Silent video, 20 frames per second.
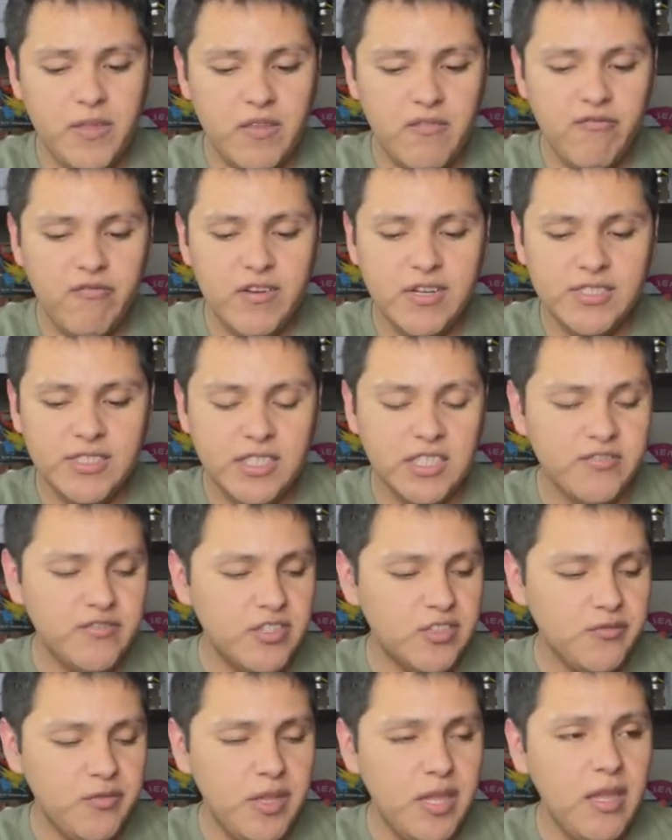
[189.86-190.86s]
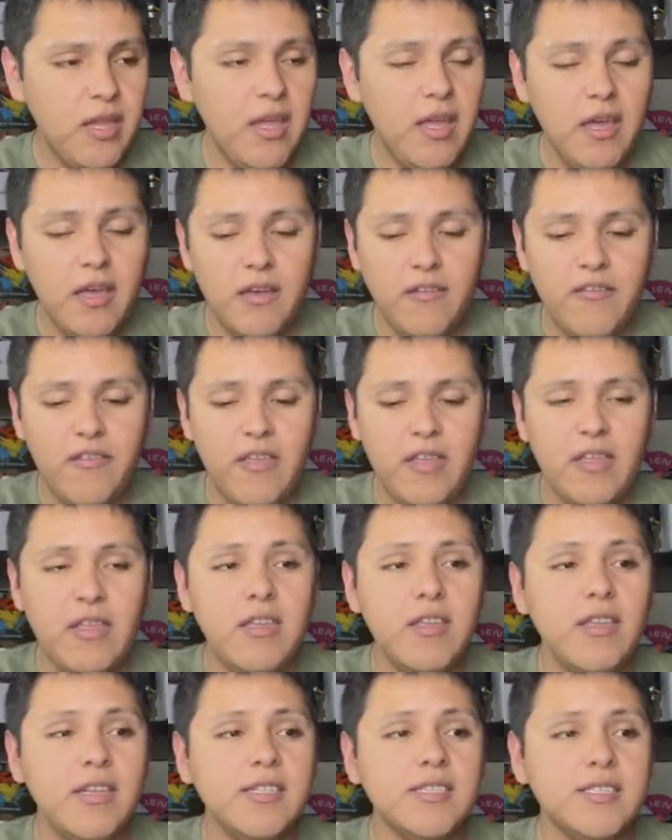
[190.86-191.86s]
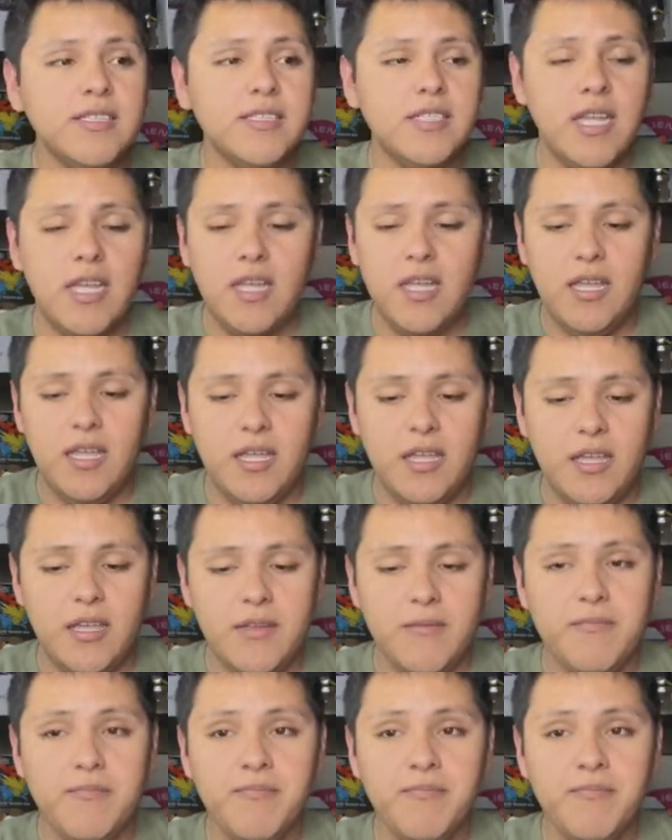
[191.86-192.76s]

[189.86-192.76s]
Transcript: First thing first we have is a